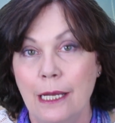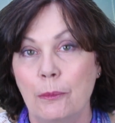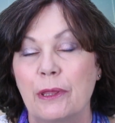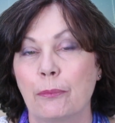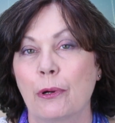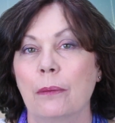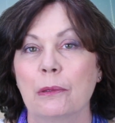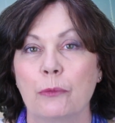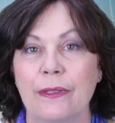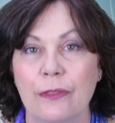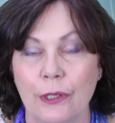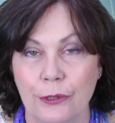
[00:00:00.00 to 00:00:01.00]
But the problem
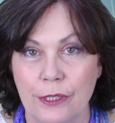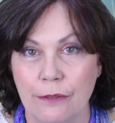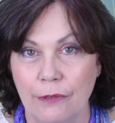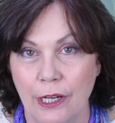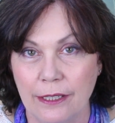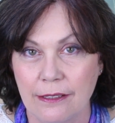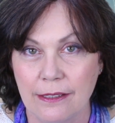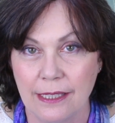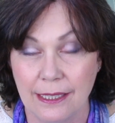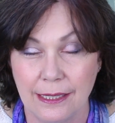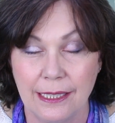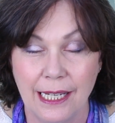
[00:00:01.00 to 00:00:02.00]
with those devices
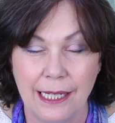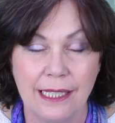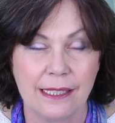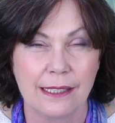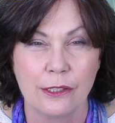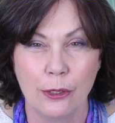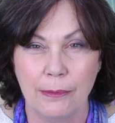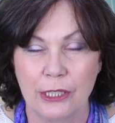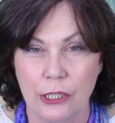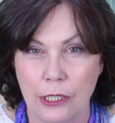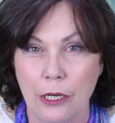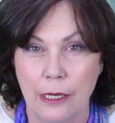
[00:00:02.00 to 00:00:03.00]
is it takes so
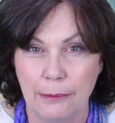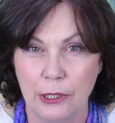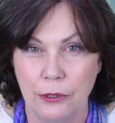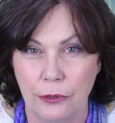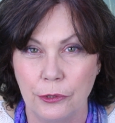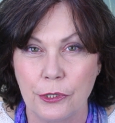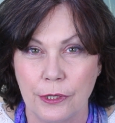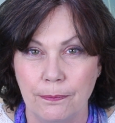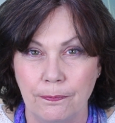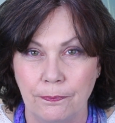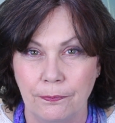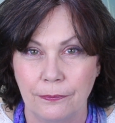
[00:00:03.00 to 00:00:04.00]
much time to use them.